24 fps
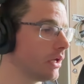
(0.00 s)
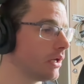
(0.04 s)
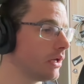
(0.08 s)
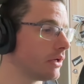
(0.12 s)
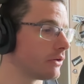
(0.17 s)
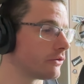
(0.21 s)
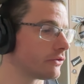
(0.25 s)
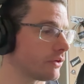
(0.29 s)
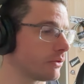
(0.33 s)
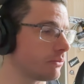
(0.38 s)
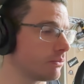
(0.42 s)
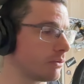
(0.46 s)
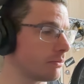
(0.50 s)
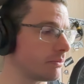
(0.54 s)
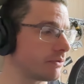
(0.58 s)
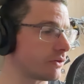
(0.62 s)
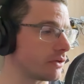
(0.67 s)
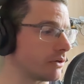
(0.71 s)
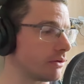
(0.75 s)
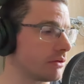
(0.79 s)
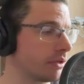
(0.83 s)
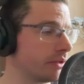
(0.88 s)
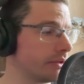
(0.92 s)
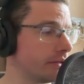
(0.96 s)
So what we've
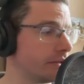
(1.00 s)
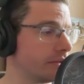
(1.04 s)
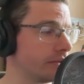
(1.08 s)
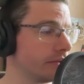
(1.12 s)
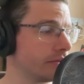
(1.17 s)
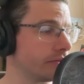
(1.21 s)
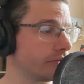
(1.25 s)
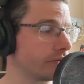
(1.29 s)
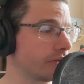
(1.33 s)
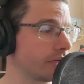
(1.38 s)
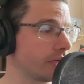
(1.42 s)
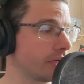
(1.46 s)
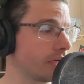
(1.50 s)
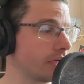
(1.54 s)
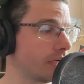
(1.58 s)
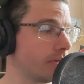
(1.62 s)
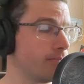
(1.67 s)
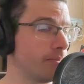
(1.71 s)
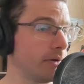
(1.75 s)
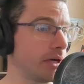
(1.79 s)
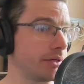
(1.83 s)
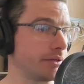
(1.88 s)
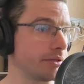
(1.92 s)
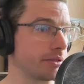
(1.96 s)
got is
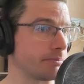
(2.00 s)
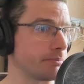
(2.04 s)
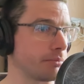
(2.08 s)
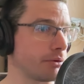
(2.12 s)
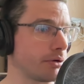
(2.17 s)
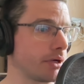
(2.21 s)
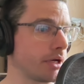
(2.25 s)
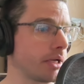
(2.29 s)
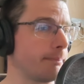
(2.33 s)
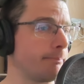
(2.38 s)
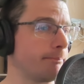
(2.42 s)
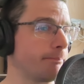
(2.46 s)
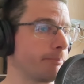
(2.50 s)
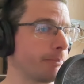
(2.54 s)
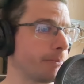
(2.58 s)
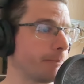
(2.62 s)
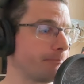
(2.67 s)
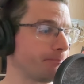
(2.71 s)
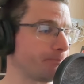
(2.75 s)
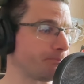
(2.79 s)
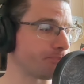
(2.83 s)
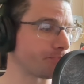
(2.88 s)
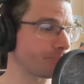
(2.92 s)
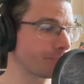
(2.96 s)
Midas preamp,
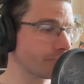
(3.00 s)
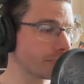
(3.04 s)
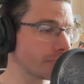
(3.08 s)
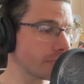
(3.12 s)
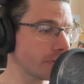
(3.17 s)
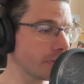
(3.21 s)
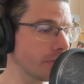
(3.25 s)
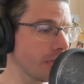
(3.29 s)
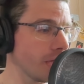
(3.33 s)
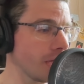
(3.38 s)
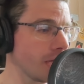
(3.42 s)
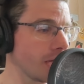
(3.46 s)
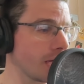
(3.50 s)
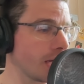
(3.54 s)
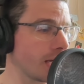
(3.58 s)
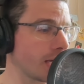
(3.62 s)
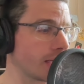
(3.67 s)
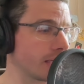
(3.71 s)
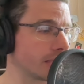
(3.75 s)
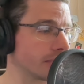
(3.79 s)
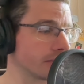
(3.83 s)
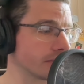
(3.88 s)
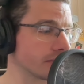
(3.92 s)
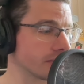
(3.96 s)

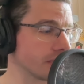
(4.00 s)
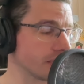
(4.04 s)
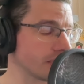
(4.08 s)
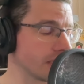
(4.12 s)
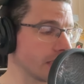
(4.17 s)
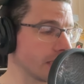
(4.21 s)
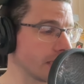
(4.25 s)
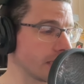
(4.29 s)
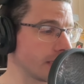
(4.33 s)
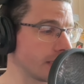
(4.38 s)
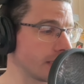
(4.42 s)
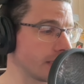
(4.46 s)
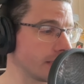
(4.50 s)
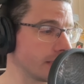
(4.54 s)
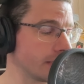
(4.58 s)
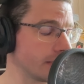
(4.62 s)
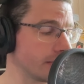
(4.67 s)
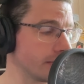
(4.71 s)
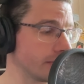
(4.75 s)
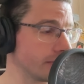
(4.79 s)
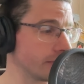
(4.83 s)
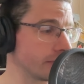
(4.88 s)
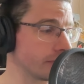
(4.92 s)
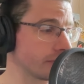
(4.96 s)
and that
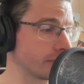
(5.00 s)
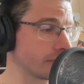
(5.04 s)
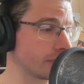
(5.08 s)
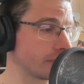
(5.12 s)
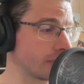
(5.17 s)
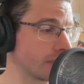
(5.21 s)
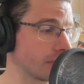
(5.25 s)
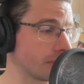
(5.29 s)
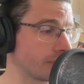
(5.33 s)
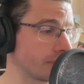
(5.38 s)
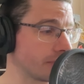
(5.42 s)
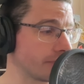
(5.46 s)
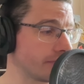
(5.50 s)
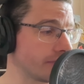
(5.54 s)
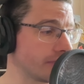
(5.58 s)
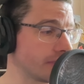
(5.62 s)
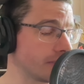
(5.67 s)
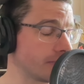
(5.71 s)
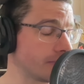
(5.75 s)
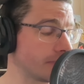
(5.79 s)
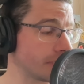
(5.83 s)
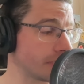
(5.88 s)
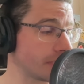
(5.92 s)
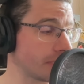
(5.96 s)
is, I'm giving it a
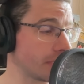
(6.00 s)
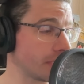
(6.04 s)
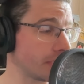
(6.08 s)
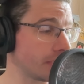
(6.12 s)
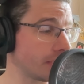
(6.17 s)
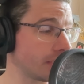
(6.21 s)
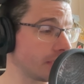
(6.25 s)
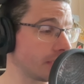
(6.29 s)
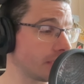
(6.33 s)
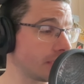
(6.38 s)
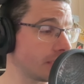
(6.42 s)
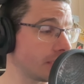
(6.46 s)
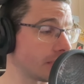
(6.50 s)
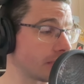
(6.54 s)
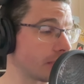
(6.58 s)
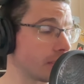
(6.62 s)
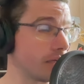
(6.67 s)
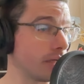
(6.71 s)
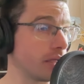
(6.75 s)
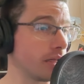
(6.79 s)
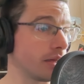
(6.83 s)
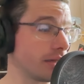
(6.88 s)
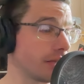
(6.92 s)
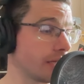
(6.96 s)
bit of gain there.
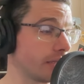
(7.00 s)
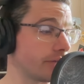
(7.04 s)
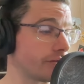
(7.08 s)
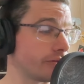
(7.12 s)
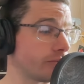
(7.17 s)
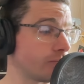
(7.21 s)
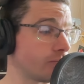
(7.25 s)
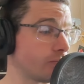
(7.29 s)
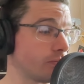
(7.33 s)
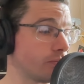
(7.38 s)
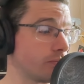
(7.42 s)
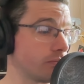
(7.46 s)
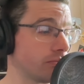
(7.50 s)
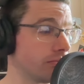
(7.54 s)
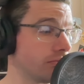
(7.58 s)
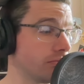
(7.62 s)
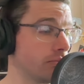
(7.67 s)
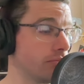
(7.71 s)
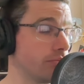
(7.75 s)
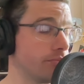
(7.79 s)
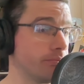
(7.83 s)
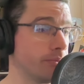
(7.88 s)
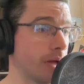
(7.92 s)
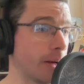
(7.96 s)
That's
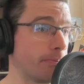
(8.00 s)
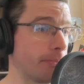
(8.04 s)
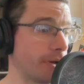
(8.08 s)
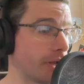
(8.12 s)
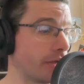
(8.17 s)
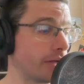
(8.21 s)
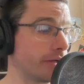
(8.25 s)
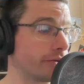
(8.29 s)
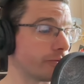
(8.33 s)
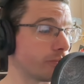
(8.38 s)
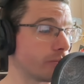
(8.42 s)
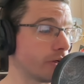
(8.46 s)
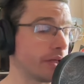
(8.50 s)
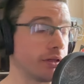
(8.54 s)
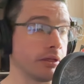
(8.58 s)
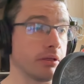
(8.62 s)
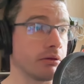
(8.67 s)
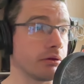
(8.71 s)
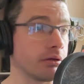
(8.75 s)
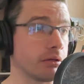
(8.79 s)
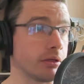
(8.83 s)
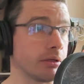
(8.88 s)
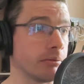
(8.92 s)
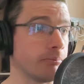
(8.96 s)
applies whether you
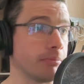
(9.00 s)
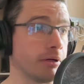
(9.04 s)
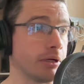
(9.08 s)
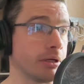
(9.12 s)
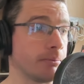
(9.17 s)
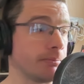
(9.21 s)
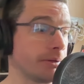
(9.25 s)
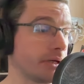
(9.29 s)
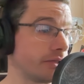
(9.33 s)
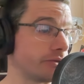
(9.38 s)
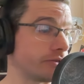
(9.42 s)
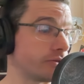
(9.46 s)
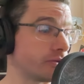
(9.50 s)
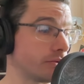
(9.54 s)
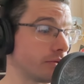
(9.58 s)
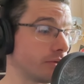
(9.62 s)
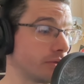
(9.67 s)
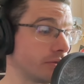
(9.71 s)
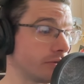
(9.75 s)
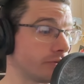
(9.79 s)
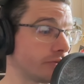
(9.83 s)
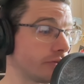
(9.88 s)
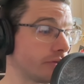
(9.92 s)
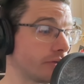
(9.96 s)
got it bypassed or
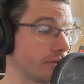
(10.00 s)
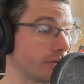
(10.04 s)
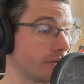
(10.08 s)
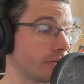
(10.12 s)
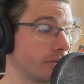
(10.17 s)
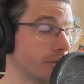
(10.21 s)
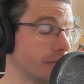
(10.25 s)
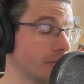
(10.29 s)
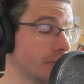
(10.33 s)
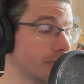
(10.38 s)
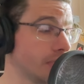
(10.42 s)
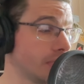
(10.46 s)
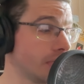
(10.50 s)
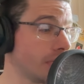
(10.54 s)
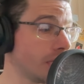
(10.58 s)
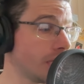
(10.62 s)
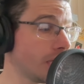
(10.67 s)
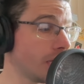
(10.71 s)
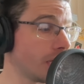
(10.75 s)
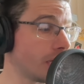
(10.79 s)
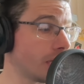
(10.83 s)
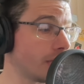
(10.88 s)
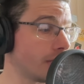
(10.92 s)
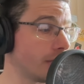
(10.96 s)
not. So
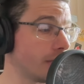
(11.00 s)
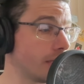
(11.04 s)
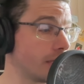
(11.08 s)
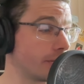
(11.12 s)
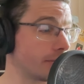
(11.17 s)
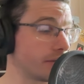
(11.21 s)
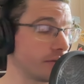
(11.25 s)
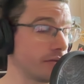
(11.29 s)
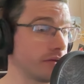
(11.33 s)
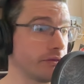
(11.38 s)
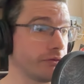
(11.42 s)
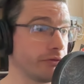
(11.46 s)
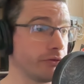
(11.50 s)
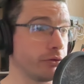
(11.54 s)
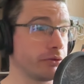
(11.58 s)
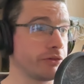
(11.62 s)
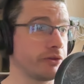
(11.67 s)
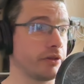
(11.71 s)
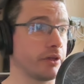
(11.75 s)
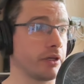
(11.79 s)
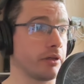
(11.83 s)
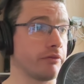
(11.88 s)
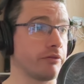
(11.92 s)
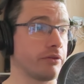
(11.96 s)
I'm giving it
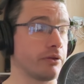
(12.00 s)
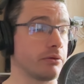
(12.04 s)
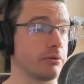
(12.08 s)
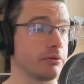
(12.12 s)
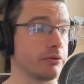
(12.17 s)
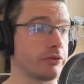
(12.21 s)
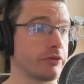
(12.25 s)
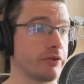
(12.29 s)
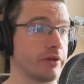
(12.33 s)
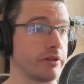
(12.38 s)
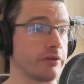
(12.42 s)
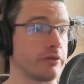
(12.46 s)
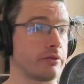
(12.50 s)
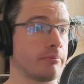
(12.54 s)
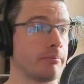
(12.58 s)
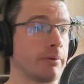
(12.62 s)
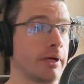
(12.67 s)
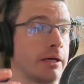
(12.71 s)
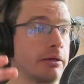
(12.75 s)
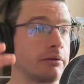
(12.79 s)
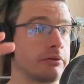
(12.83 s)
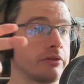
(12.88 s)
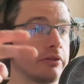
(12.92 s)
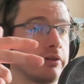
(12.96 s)
48 volts phantom
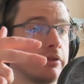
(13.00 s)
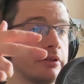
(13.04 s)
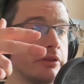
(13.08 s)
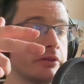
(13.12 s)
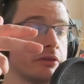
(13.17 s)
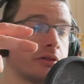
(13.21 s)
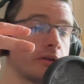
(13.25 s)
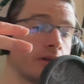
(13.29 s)
power to this